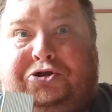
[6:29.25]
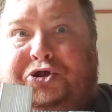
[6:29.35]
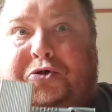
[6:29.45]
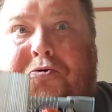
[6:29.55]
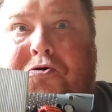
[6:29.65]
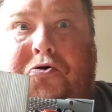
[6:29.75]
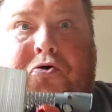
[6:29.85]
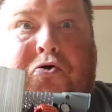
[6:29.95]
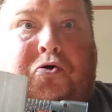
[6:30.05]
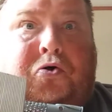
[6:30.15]

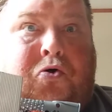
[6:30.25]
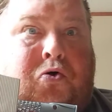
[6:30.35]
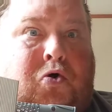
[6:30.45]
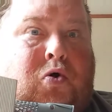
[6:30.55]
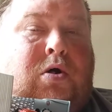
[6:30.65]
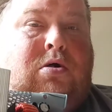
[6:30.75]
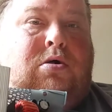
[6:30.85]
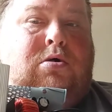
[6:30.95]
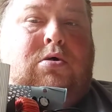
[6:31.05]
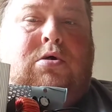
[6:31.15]

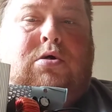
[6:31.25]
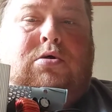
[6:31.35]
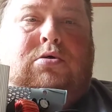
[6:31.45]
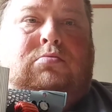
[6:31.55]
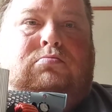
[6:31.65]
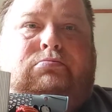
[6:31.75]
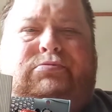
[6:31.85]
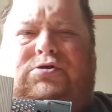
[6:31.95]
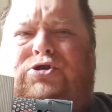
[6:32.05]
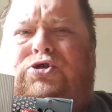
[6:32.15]

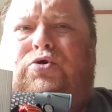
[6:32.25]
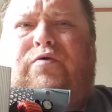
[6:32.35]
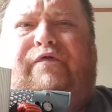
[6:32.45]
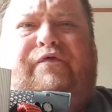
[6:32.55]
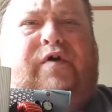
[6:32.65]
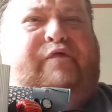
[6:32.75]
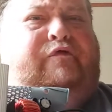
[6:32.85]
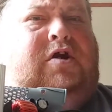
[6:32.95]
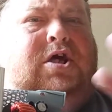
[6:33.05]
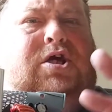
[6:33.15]

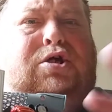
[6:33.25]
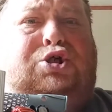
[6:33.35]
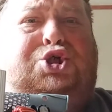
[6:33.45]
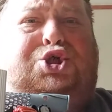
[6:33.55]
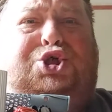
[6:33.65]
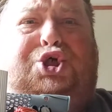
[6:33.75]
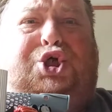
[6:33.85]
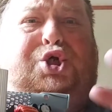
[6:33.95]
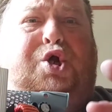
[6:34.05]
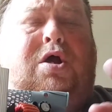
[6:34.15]

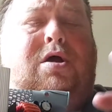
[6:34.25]
250-ish